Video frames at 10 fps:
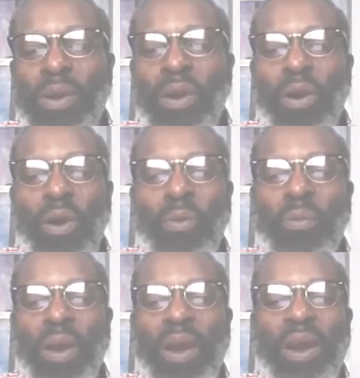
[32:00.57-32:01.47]
Or
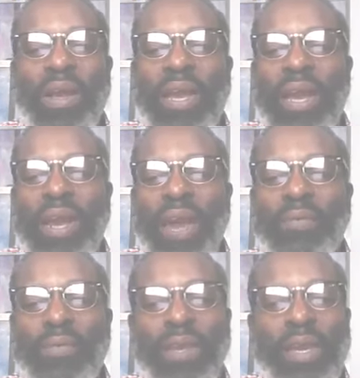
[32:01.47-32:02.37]
where can I
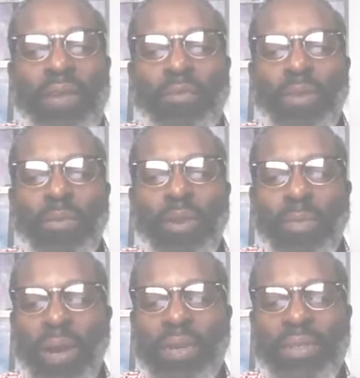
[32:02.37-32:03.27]
flee from your
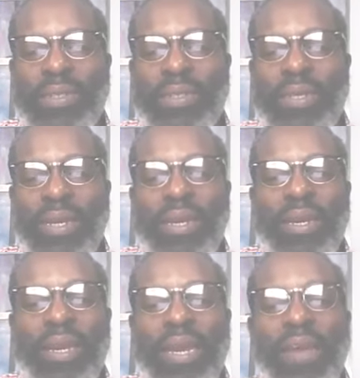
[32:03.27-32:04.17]
presence?
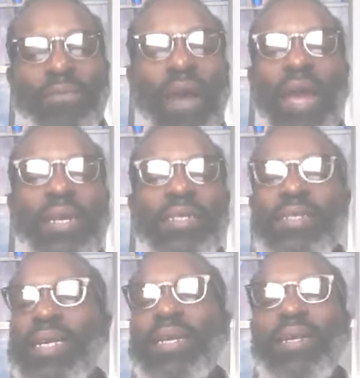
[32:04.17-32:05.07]
If I
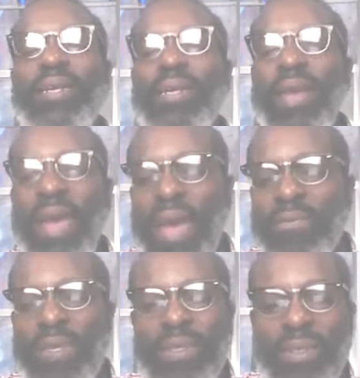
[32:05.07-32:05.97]
ascend in the
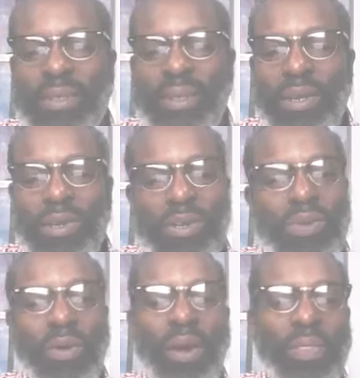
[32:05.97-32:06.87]
heavens,
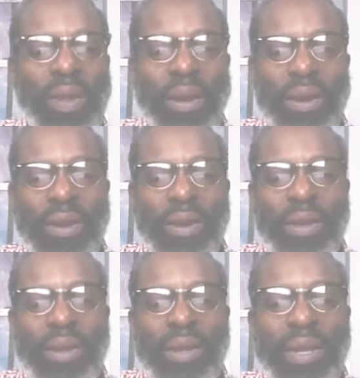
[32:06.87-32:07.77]
you are there.
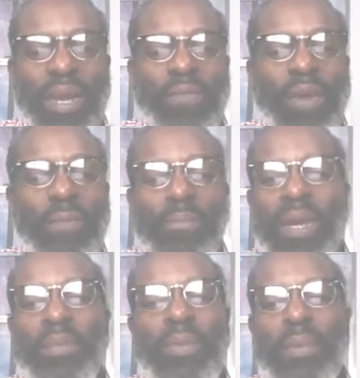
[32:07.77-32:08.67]
If I
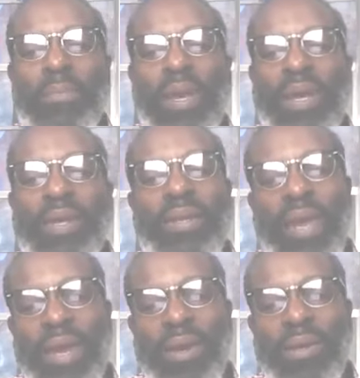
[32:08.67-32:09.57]
make my bed in
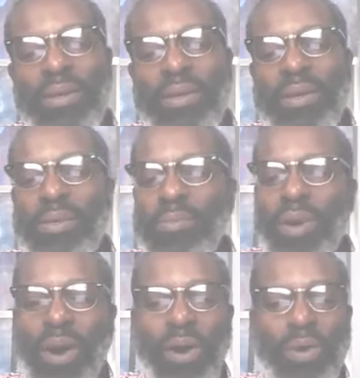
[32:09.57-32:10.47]
hell,
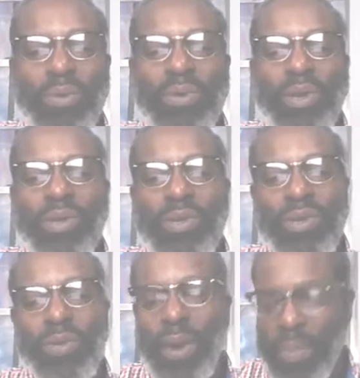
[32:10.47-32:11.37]
behold,
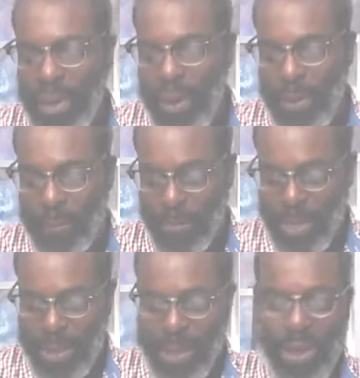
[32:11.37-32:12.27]
you are there.
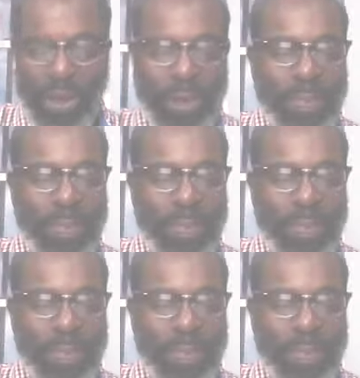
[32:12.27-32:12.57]
Uh,